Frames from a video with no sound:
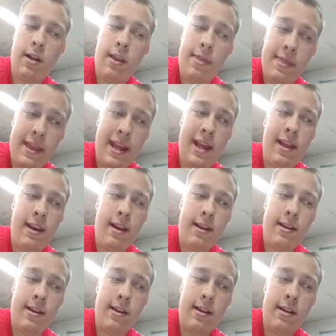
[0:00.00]
Then
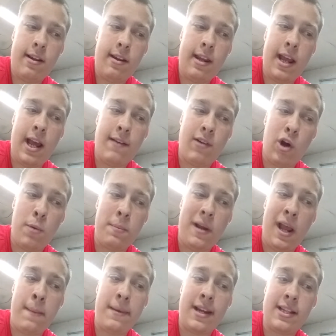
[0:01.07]
they have a home
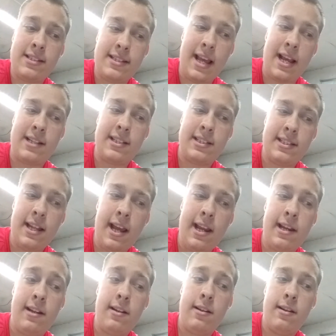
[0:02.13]
game against Texas
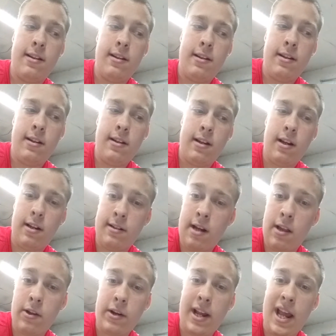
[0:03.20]
State.
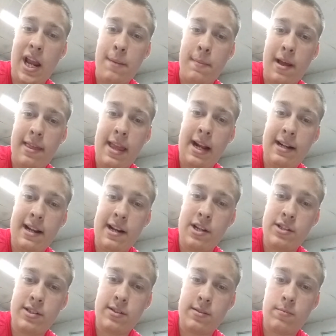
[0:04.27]
Another game I think they
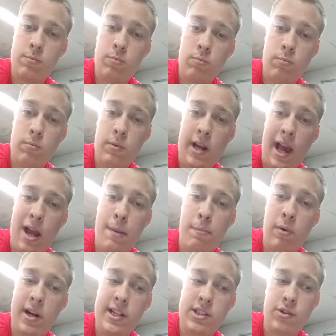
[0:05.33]
just kind of
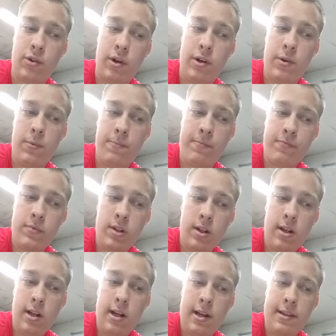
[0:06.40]
breeze through.
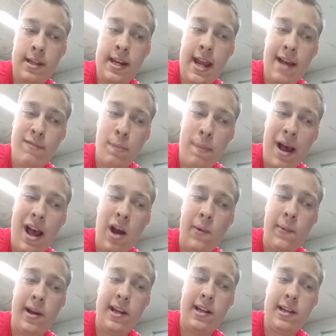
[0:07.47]
Then they have a bye
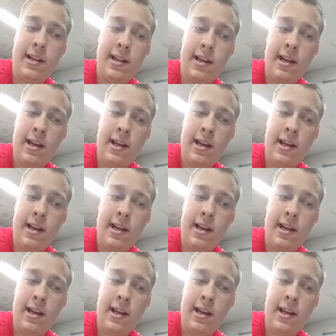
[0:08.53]
week.